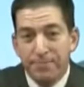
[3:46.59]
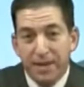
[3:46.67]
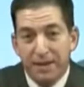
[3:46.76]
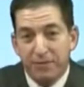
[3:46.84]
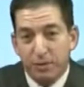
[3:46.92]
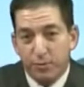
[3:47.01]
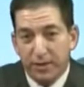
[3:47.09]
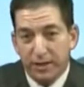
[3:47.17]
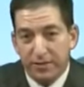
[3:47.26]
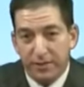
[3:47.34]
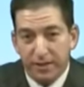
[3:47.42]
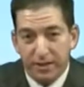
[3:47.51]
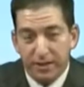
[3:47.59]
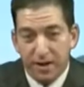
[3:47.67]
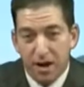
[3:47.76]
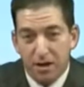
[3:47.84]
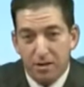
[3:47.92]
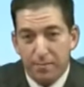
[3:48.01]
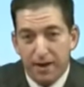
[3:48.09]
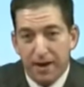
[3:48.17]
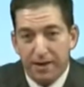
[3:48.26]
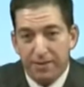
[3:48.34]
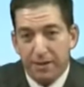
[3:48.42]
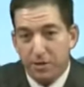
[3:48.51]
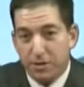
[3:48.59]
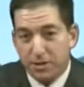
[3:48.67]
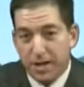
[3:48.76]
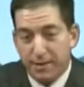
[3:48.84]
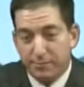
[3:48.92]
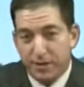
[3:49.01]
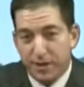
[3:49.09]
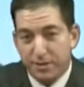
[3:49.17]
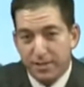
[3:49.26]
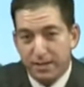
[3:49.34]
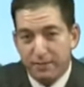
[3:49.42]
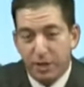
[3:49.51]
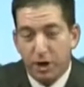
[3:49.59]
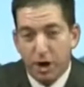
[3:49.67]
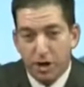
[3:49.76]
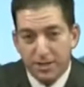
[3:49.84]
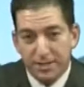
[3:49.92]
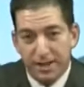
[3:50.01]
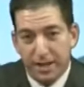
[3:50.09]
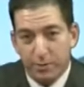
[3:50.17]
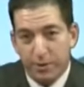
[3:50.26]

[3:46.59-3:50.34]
If you read the column by the New York Times writer David Carr today,